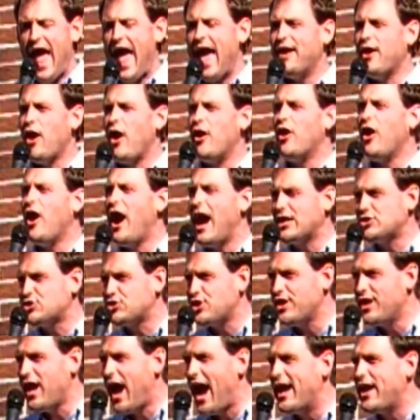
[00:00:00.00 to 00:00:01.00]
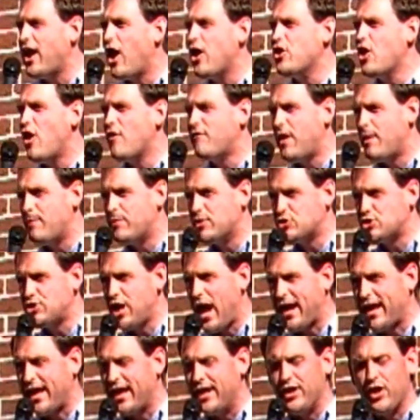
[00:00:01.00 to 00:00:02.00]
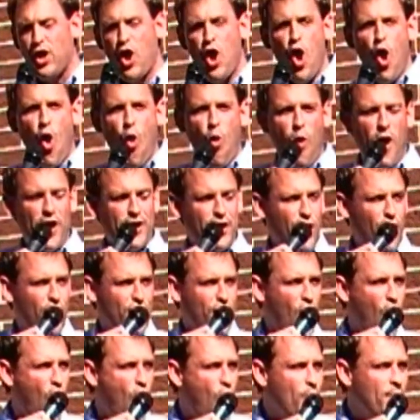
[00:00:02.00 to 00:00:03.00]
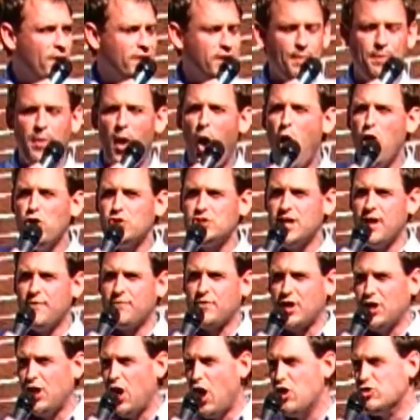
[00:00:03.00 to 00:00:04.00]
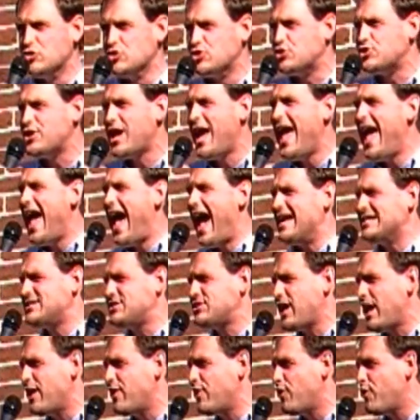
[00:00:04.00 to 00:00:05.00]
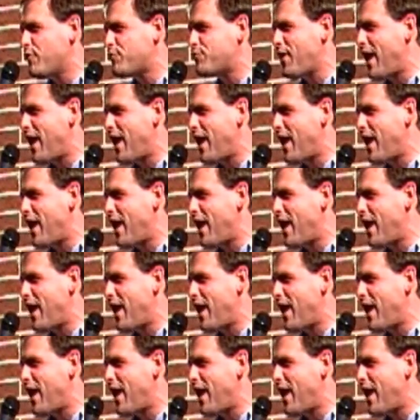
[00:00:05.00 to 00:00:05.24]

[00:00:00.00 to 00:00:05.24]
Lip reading: And on election night on November 2nd, when you're at home and the polls have closed, as Senator